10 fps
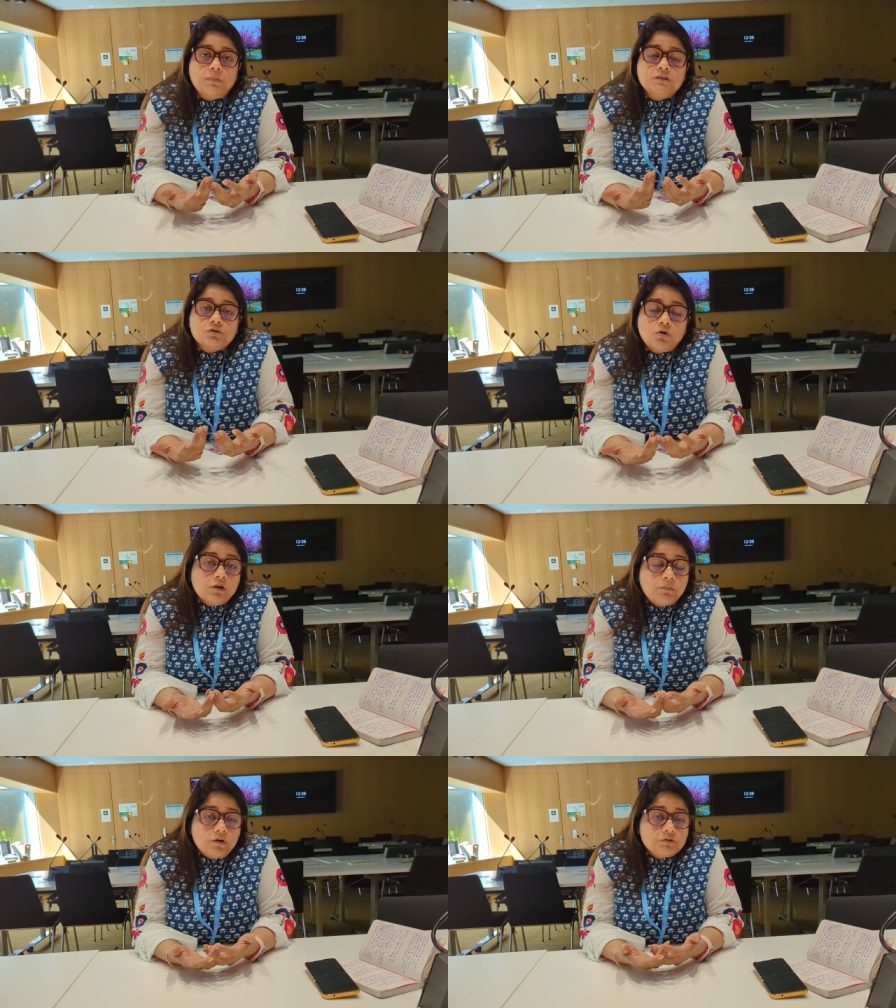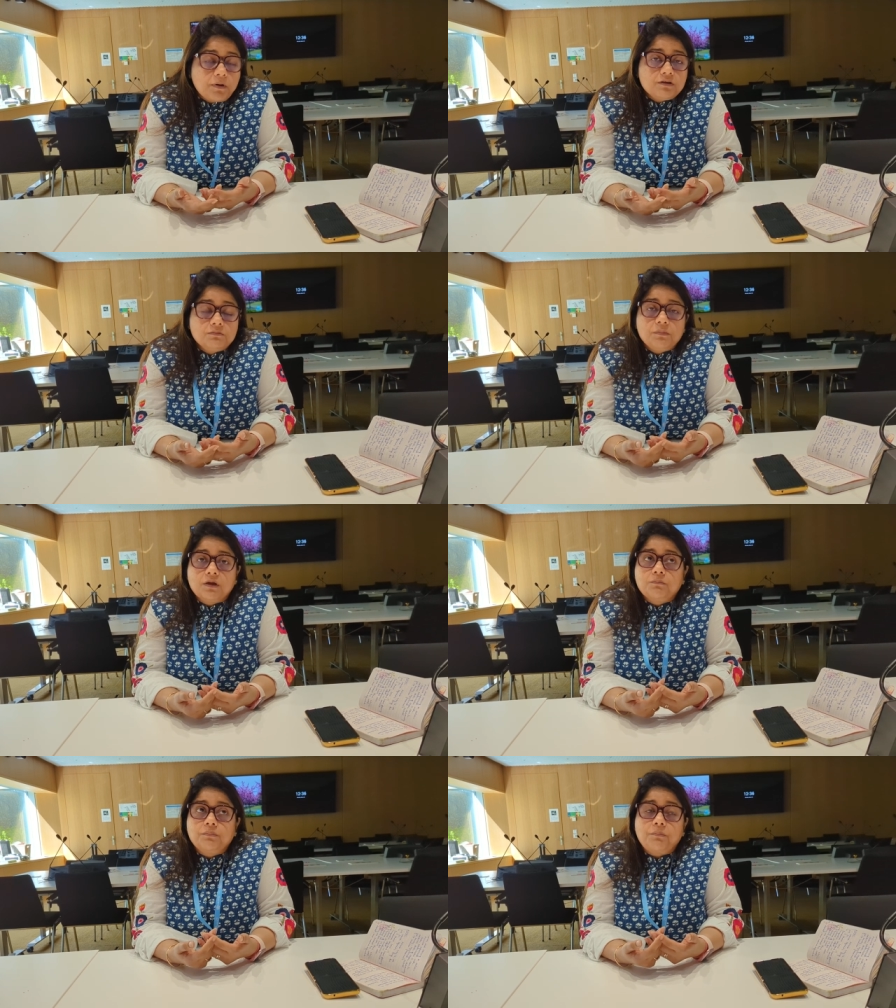it's all about
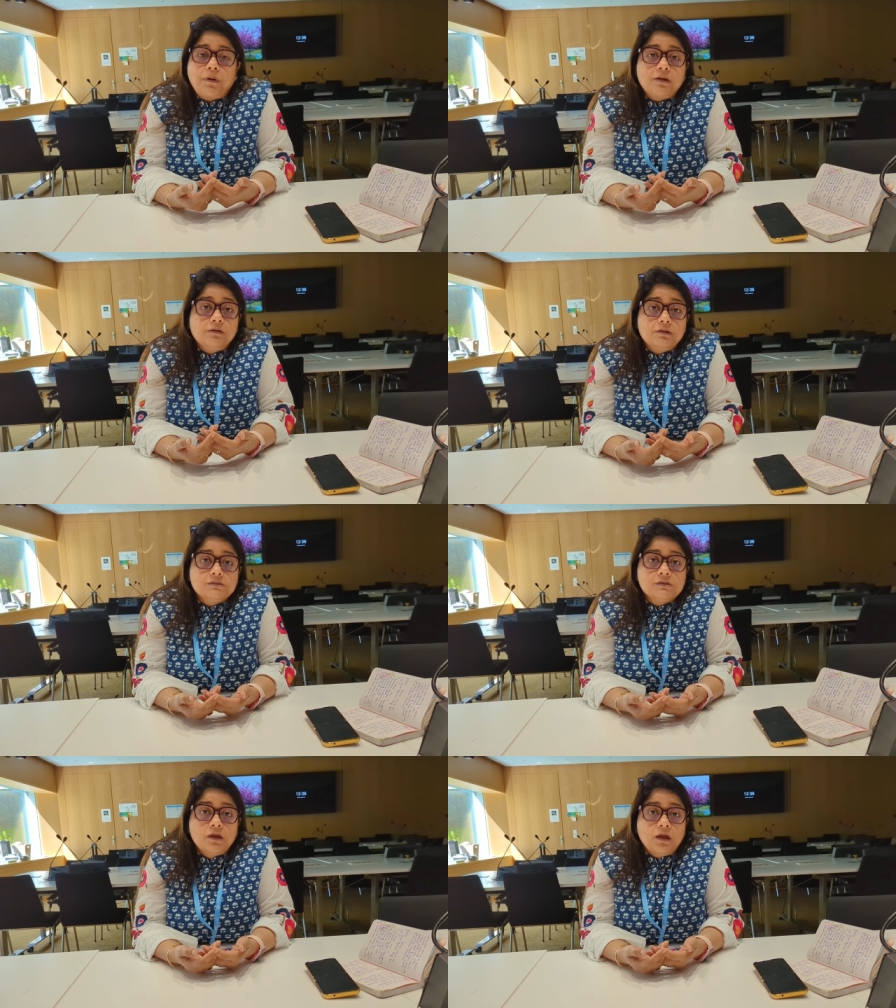pandemic preparedness